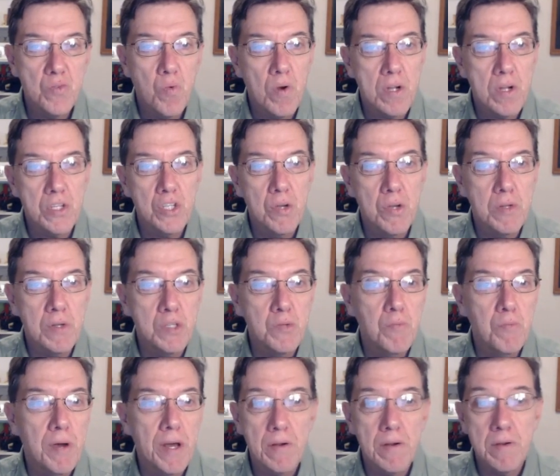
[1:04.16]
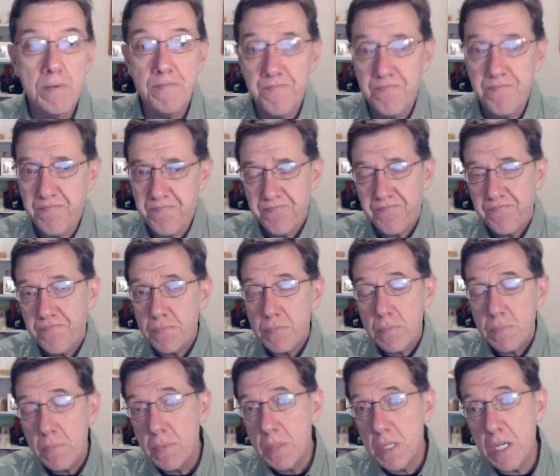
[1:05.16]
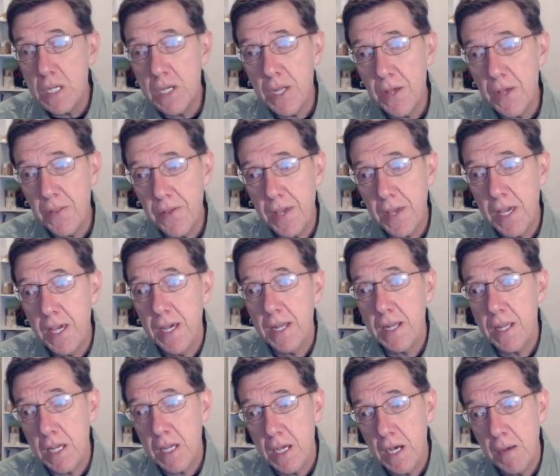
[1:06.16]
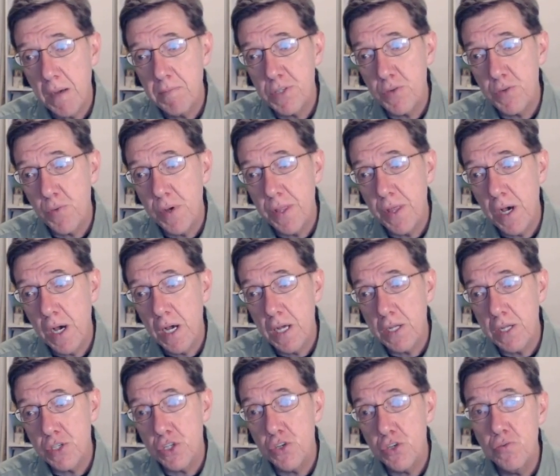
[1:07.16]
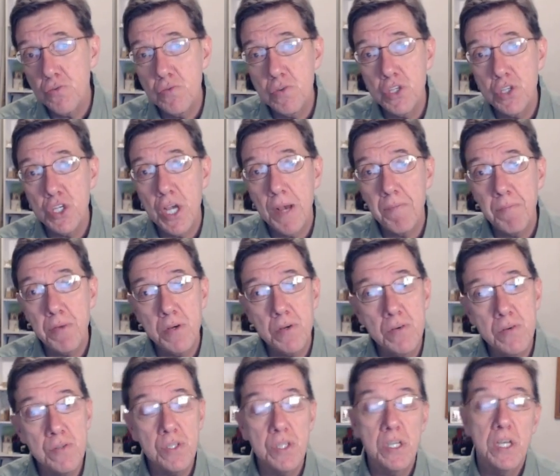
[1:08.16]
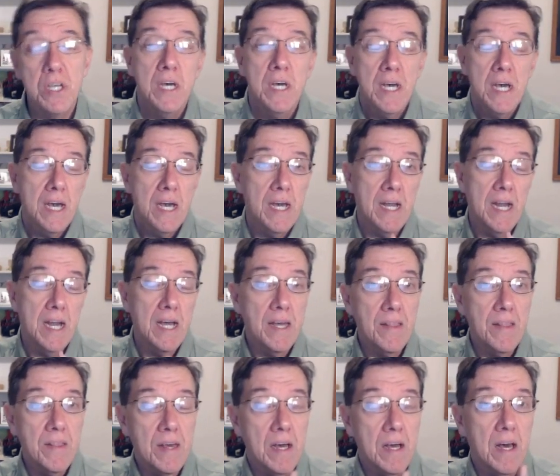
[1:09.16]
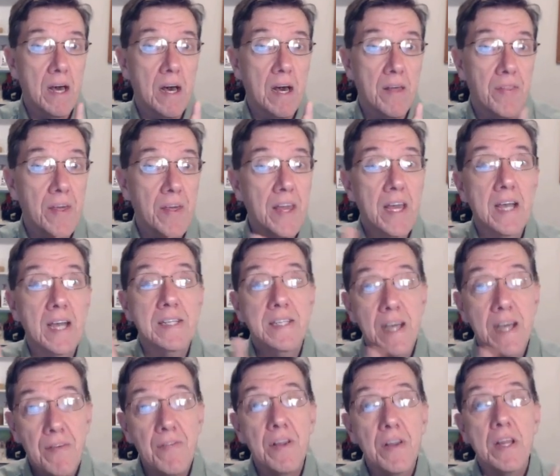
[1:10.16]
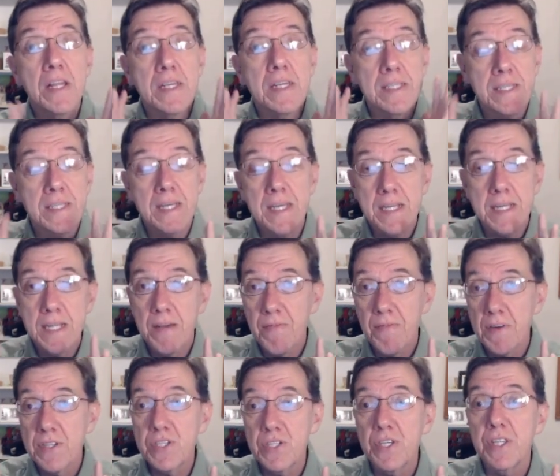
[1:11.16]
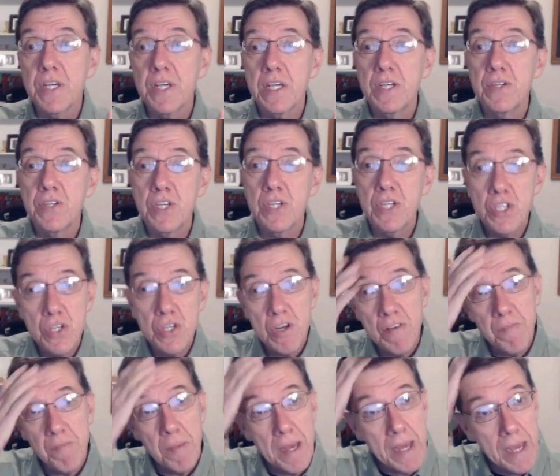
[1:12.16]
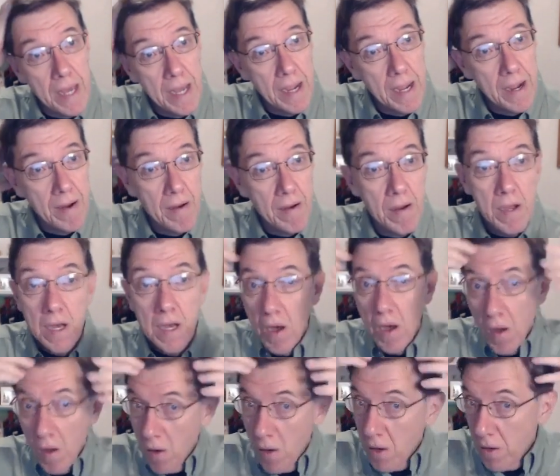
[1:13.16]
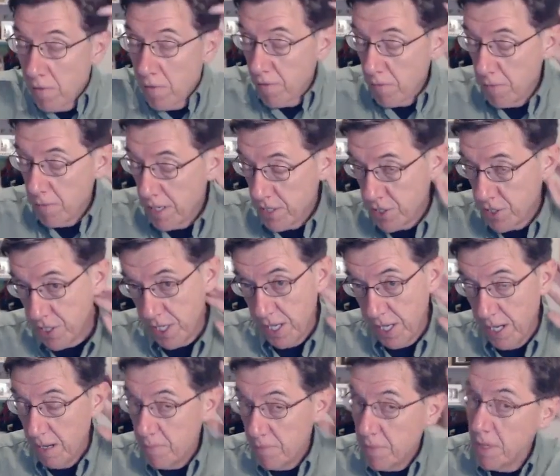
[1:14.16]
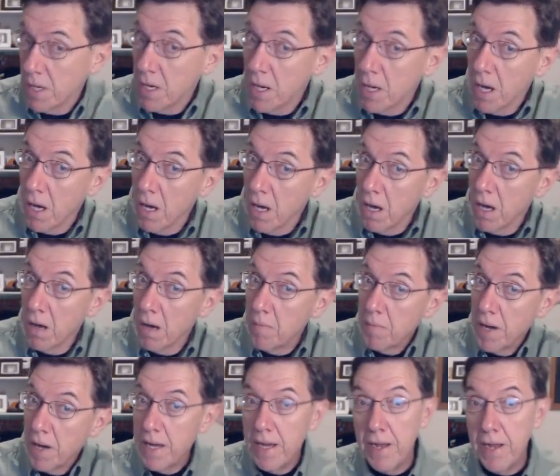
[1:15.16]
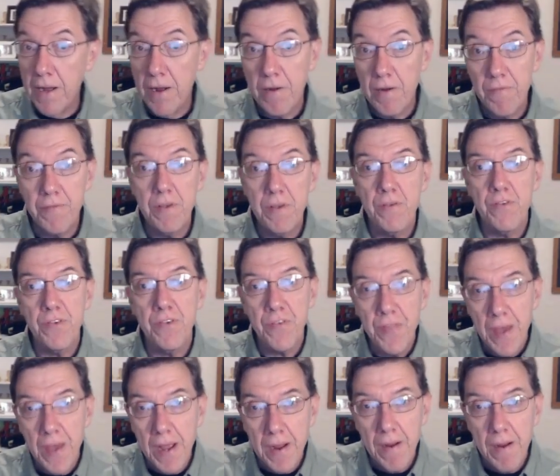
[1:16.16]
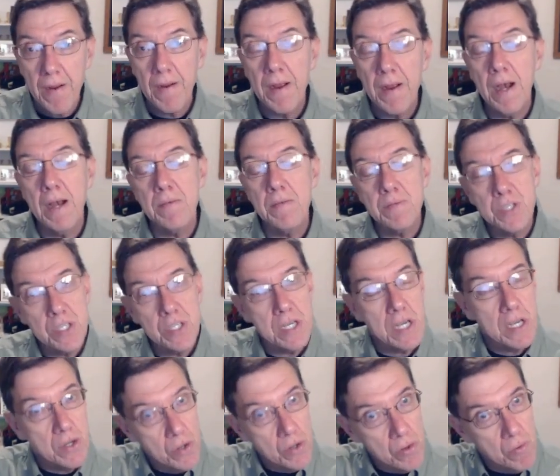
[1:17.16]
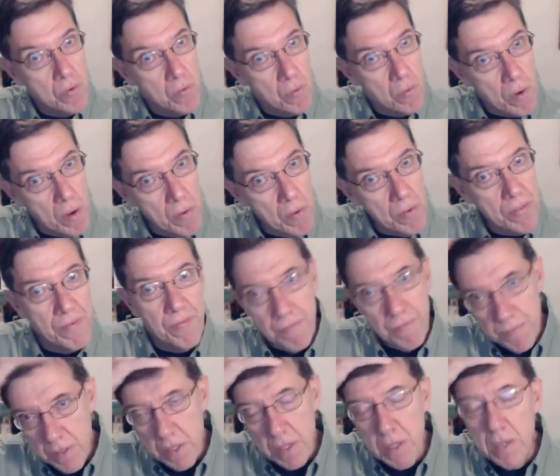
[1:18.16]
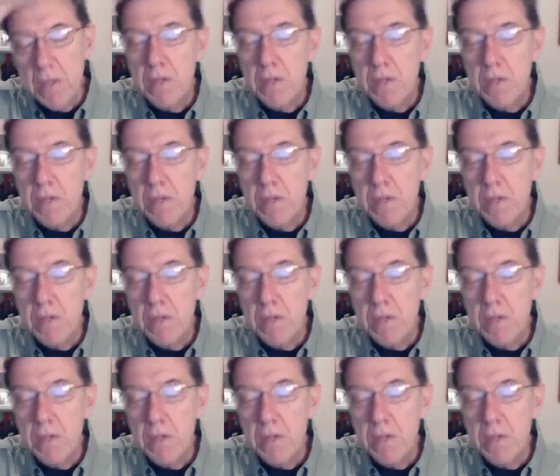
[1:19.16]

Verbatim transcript: just works so much better. Now the kit comes with 2 shampoos, and I think I definitely see a difference in the condition of my hair all over my scalp. My hair feels thicker, I'm seeing new growth,